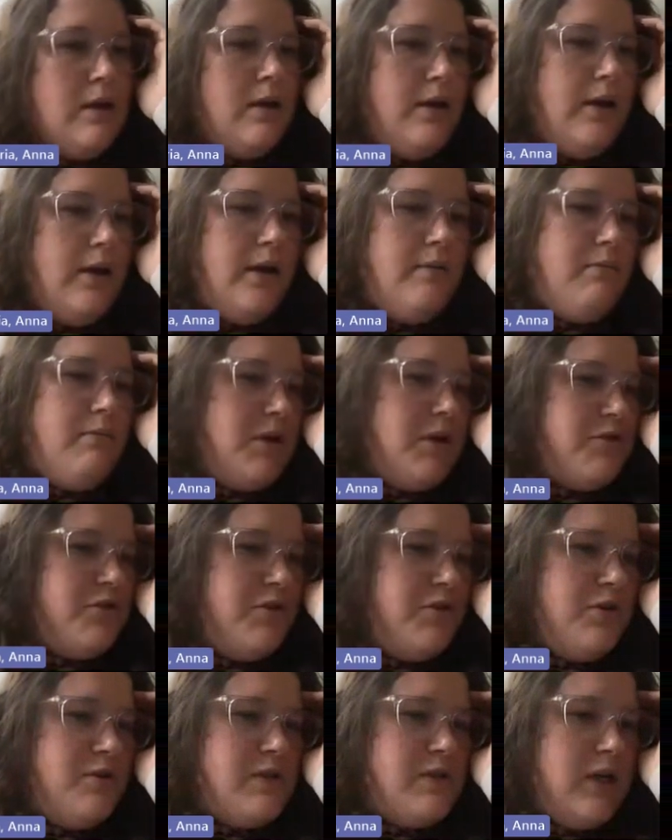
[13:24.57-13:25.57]
And make sure
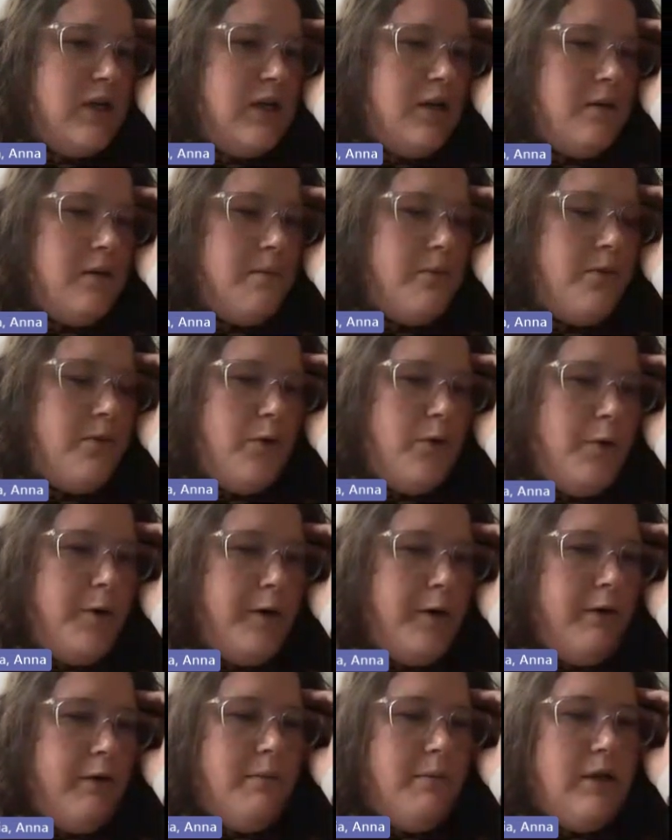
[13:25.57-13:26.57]
you sign up for
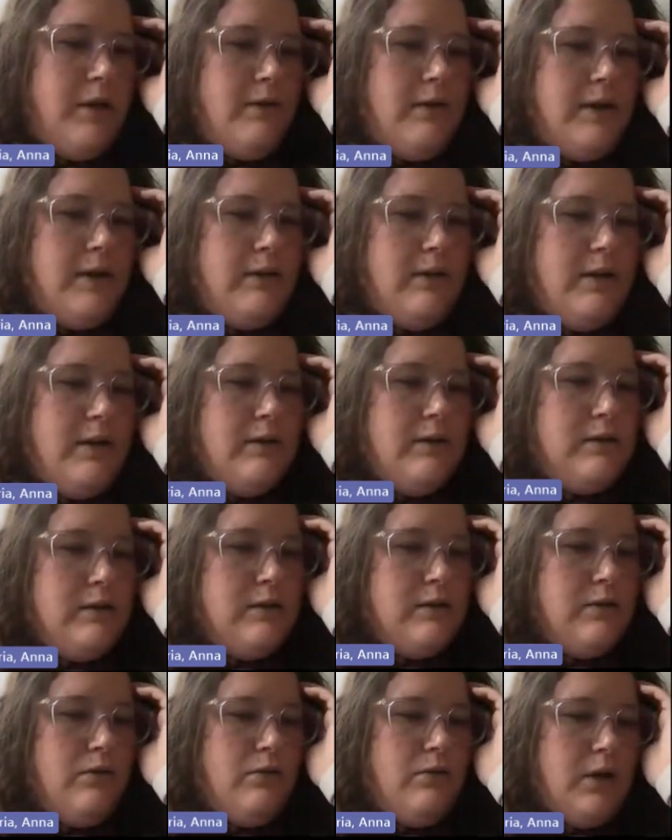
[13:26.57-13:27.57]
our mailing
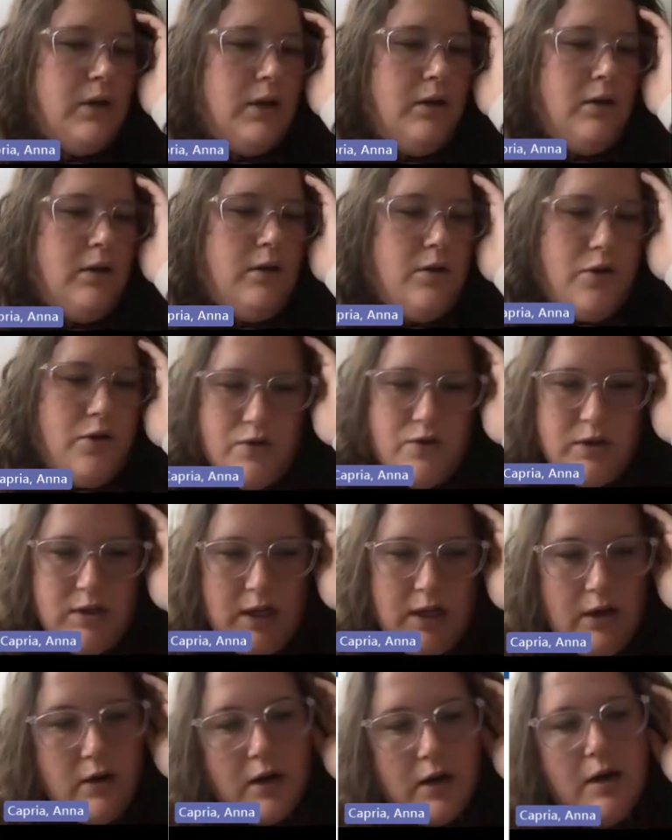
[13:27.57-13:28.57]
list. Get a
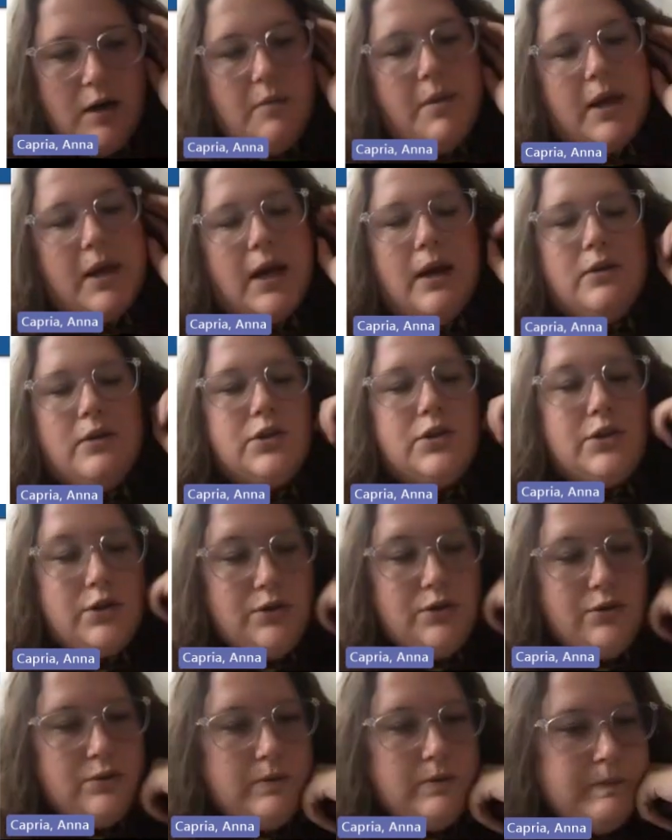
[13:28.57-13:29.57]
newsletter coming out soon.